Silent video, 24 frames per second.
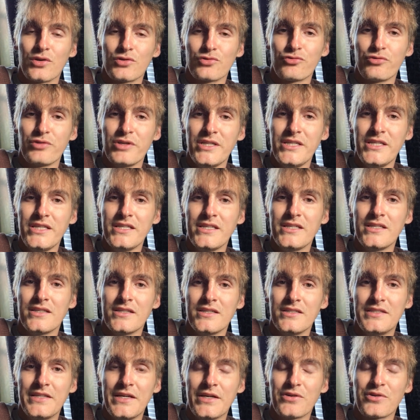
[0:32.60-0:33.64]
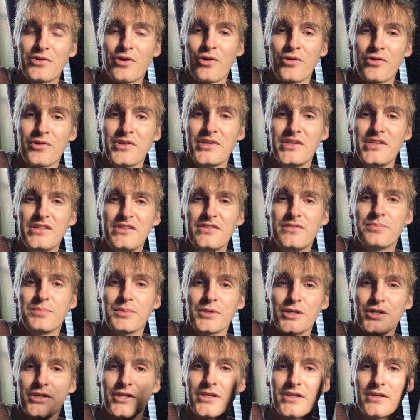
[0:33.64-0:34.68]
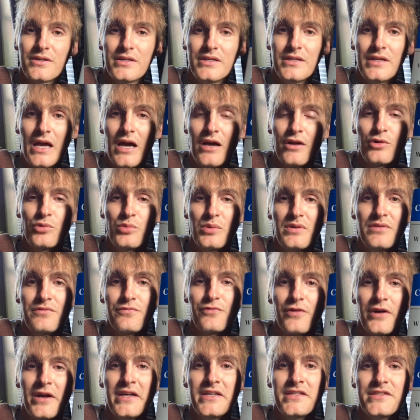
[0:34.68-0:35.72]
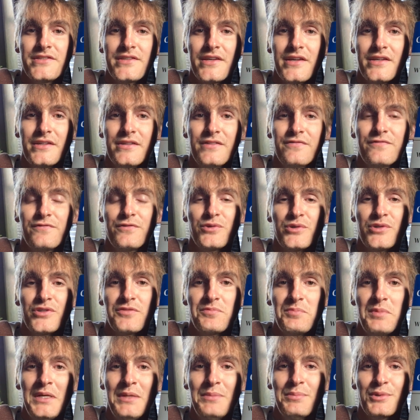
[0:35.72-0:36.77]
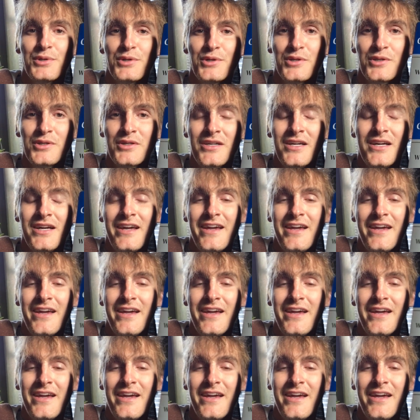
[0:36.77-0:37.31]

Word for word: was reading Dale Carnegie's book, How to Win Friends and Influence People,